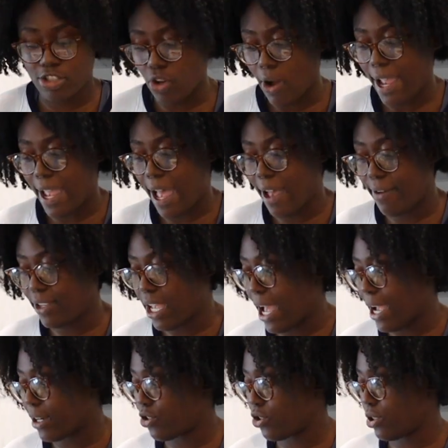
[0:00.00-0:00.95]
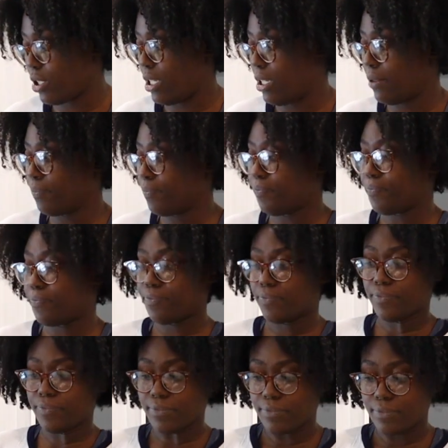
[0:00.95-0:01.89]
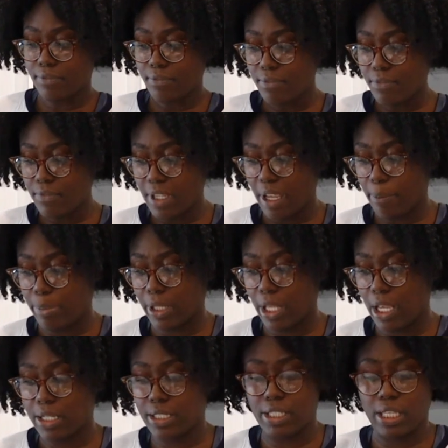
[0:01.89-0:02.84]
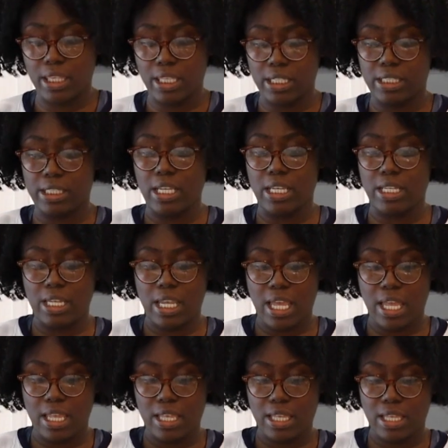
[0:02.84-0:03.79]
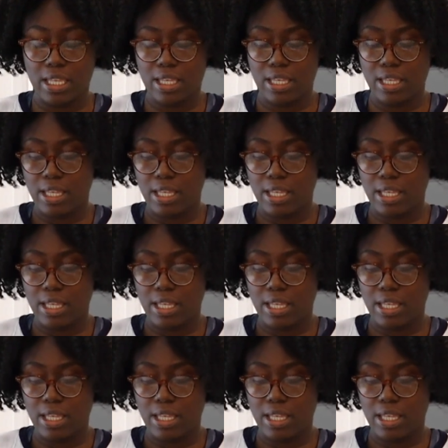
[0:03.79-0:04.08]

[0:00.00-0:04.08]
So I haven't actually plugged this in yet.